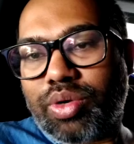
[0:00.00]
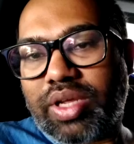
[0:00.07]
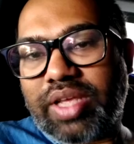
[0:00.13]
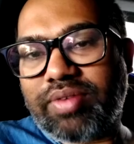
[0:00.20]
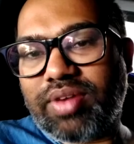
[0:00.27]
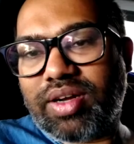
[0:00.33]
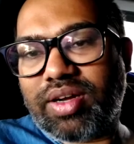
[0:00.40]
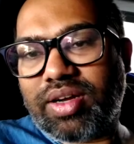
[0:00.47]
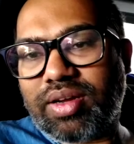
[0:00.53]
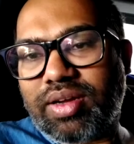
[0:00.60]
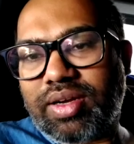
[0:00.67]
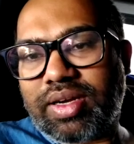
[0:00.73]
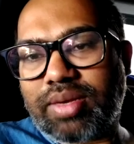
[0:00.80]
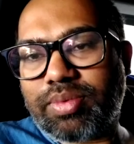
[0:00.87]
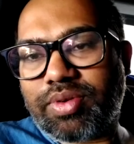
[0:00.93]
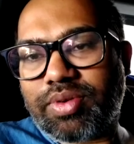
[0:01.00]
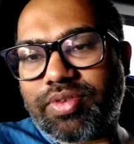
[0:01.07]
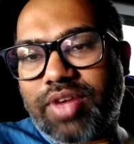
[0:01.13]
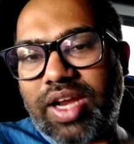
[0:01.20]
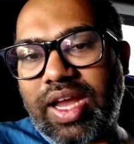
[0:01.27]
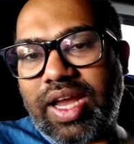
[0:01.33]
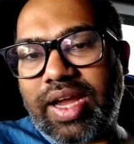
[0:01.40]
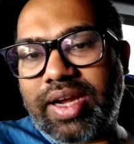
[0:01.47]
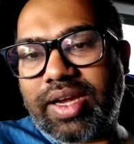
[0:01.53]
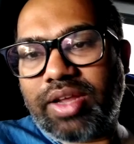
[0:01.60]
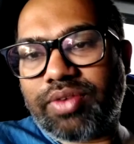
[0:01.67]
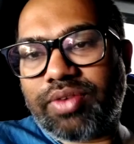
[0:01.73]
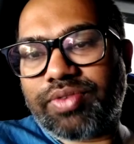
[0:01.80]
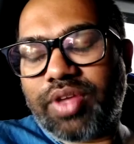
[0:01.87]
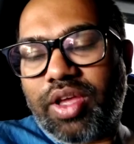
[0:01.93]
give a little bit of a clarity
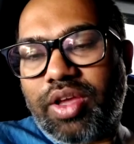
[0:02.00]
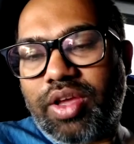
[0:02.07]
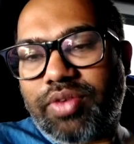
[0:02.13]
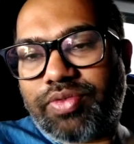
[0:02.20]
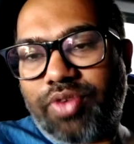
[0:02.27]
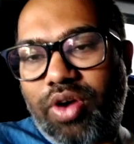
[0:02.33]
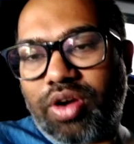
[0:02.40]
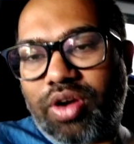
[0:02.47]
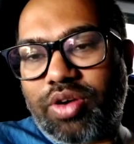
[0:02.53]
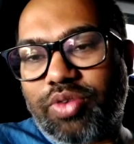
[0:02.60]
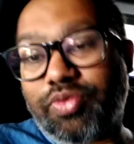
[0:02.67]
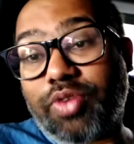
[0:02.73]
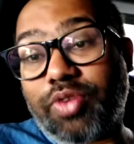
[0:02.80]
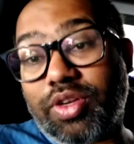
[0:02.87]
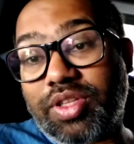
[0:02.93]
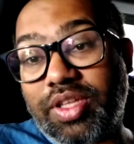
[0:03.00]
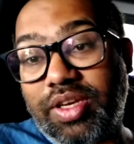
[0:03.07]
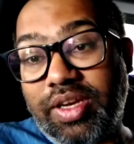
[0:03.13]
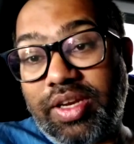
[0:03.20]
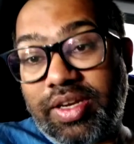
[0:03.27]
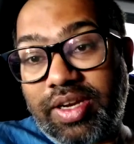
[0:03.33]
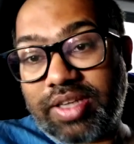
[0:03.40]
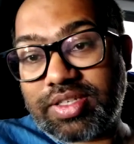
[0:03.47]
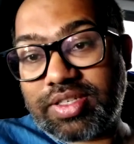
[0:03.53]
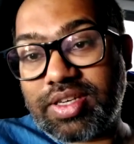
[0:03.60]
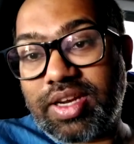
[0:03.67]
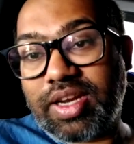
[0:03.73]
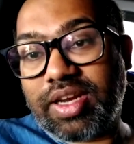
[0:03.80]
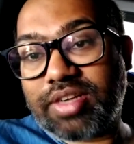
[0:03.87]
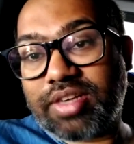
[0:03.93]
of for the international
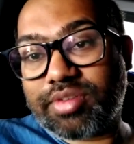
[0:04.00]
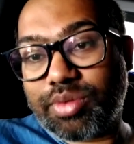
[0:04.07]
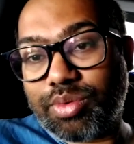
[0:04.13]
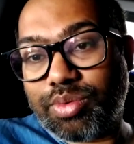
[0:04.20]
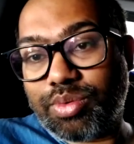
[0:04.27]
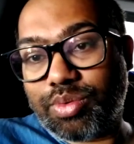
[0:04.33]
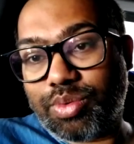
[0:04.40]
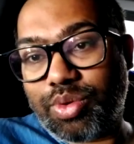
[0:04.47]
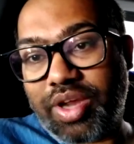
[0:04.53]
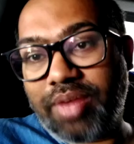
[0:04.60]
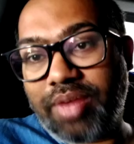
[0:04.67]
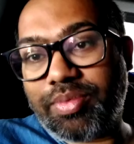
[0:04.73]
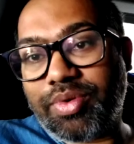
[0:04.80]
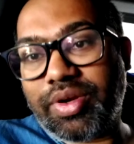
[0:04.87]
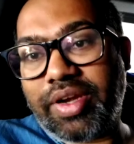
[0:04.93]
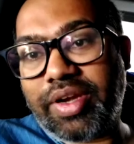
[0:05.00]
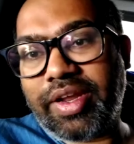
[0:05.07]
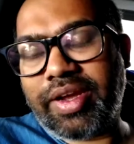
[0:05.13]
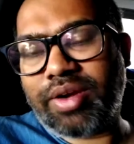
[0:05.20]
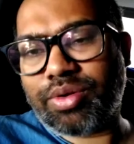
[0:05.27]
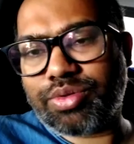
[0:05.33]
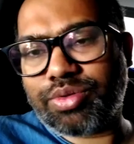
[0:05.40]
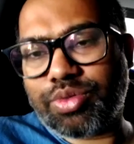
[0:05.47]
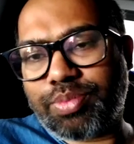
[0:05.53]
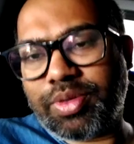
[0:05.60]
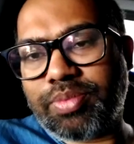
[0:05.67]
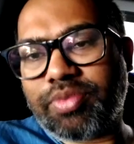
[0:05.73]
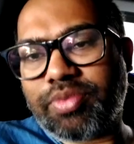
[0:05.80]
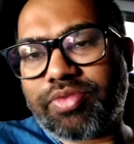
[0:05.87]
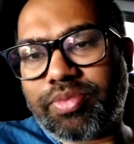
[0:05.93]
delegates who came to India and also
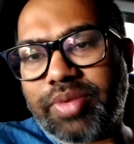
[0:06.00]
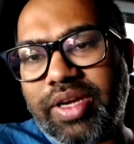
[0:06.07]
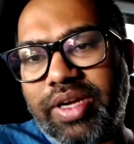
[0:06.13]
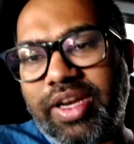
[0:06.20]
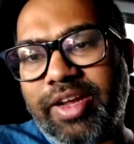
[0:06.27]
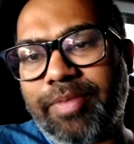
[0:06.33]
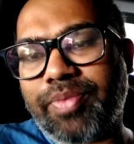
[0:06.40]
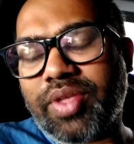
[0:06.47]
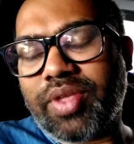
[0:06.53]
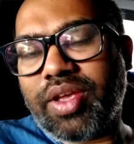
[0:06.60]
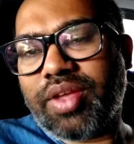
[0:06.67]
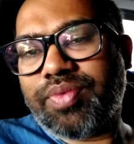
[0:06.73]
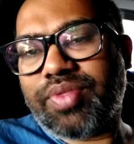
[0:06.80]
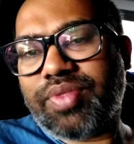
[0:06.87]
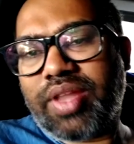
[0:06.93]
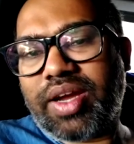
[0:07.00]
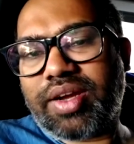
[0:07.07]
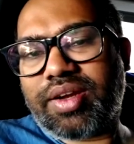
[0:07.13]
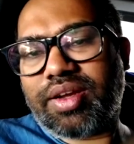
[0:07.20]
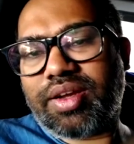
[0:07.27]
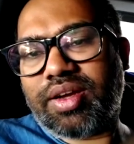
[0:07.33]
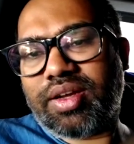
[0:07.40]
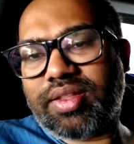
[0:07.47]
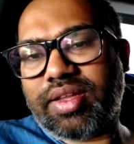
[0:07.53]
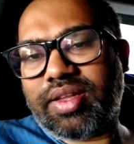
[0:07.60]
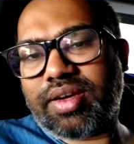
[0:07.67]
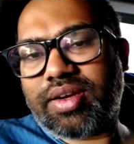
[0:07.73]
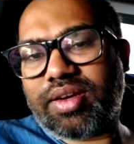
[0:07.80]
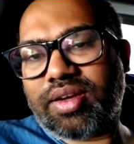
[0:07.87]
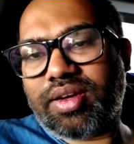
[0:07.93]
people from India, that
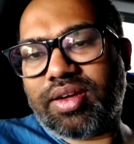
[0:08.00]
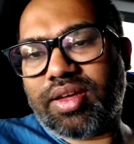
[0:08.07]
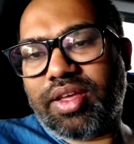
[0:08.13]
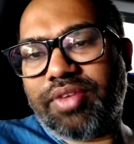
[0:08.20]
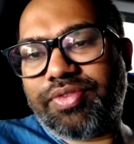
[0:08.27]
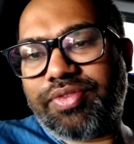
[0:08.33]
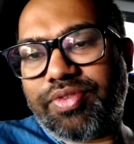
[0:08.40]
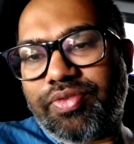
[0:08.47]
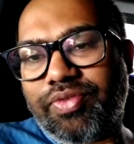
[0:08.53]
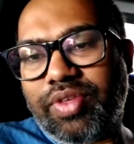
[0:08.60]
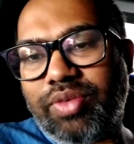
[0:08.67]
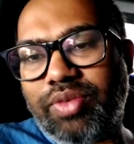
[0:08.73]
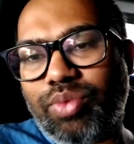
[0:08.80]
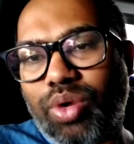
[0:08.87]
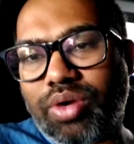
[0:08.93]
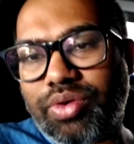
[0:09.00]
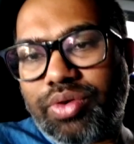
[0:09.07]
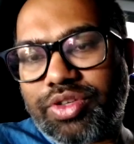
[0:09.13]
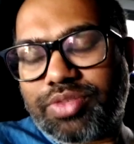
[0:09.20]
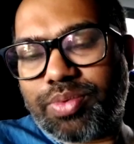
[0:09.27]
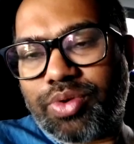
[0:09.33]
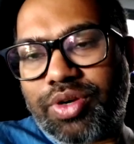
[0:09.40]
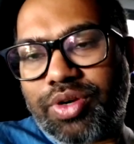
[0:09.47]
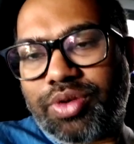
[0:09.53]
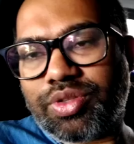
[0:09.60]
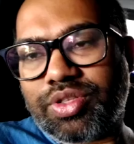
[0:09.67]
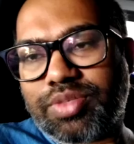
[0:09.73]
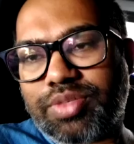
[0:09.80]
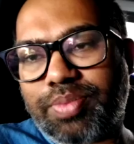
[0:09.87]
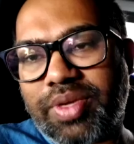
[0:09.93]
if we want to explore into
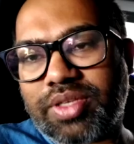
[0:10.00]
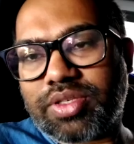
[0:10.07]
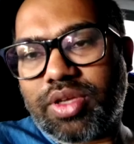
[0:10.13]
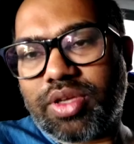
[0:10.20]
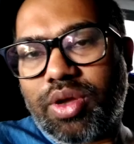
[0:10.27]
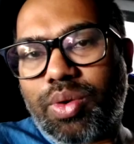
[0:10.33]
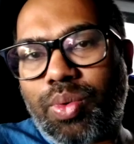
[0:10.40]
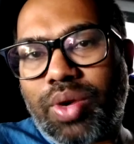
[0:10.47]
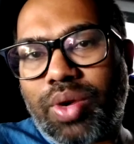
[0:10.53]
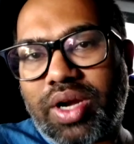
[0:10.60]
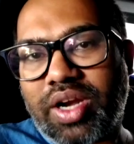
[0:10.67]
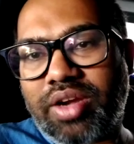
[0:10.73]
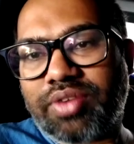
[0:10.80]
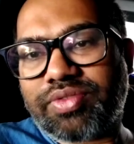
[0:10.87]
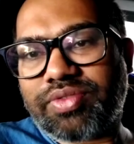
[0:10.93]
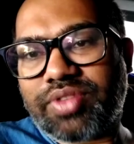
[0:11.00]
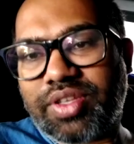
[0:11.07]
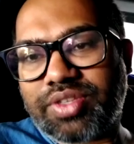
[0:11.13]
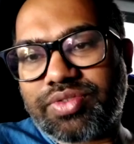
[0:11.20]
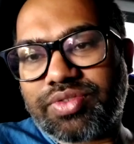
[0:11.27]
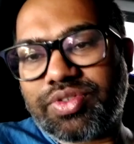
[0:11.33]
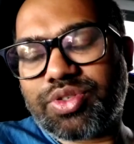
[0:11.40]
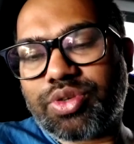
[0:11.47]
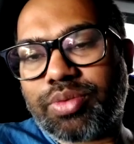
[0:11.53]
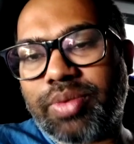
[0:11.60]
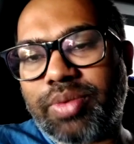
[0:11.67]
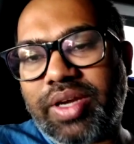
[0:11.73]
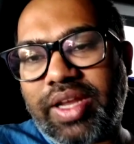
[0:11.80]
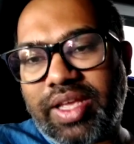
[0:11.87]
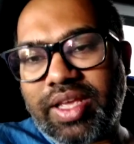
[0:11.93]
this space, what kind of things we should
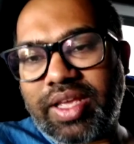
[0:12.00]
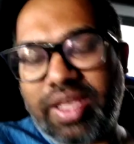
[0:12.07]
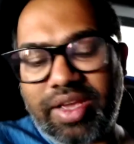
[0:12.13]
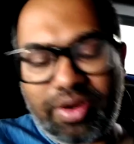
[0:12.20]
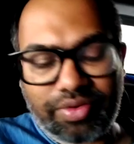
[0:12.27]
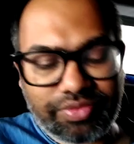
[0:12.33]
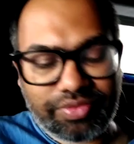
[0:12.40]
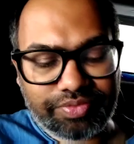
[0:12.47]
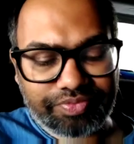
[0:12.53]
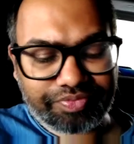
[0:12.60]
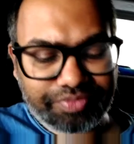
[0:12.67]
be taking care of.